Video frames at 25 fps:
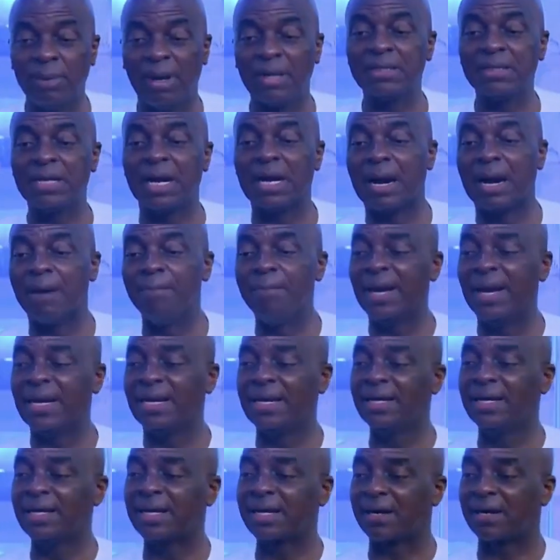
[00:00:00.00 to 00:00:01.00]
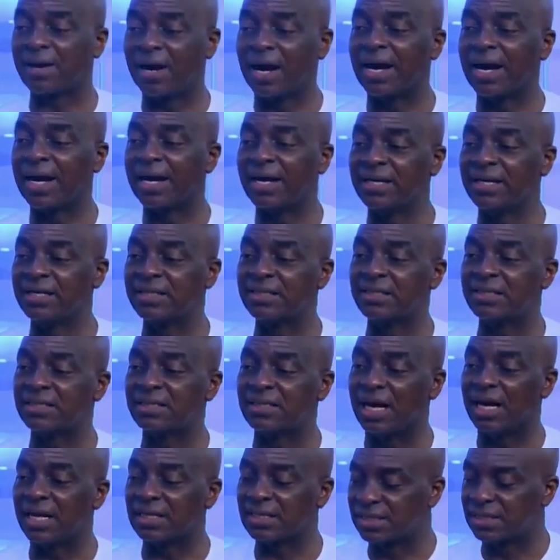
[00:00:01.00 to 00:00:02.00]
But there are many cries
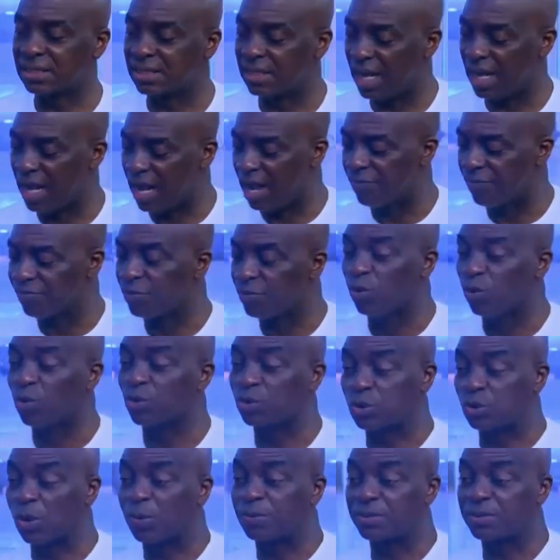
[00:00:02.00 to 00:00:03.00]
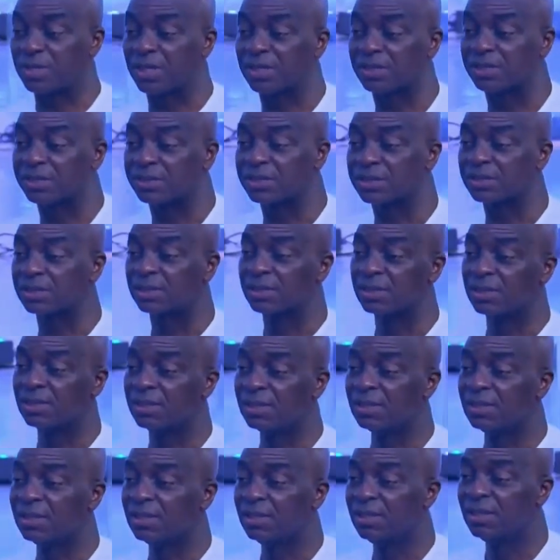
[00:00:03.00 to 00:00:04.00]
that have no substance.
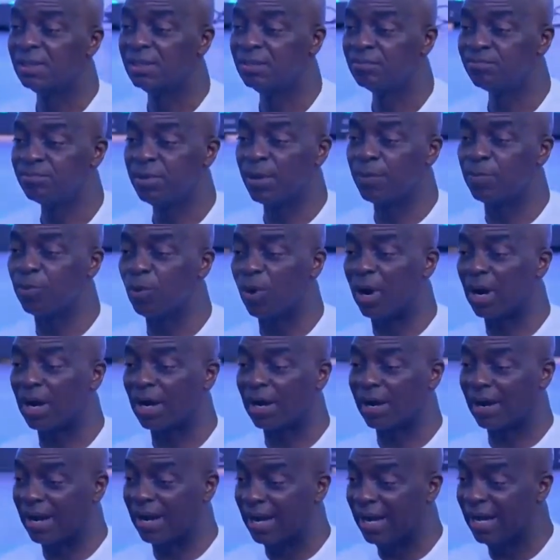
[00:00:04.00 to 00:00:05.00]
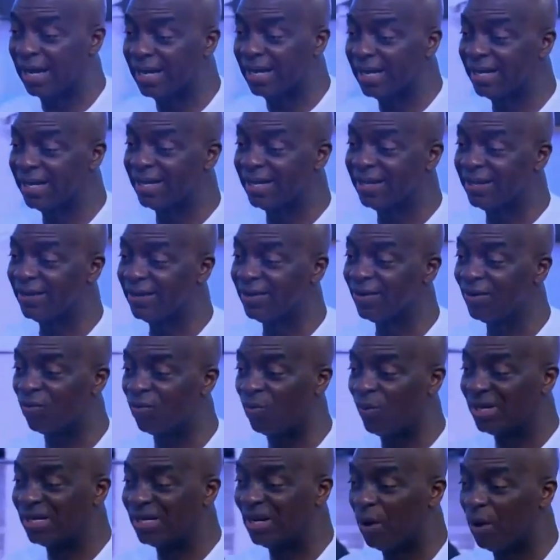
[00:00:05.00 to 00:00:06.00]
People are crying
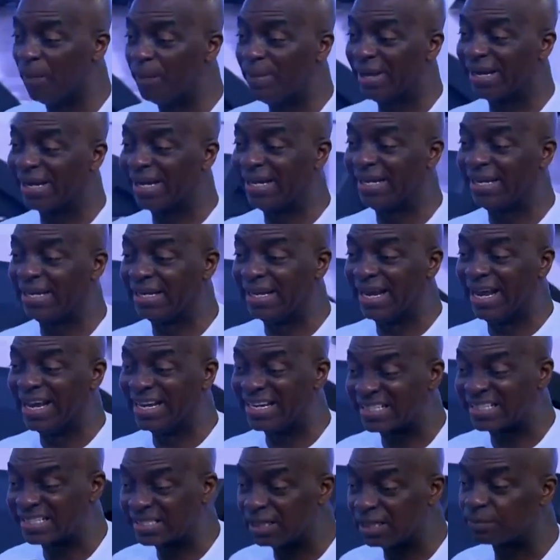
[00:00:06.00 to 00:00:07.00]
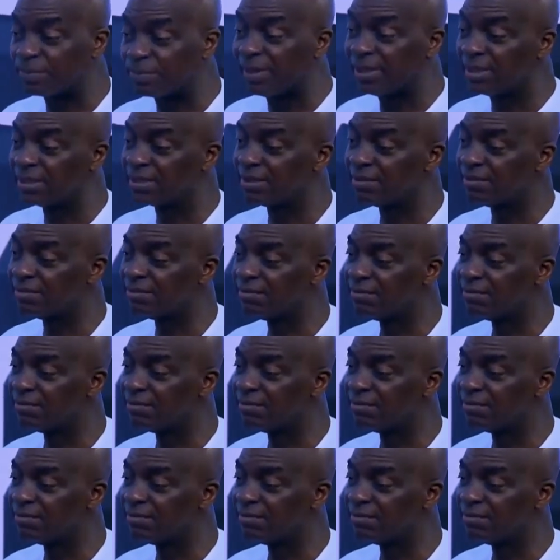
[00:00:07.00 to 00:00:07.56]
without making any statement.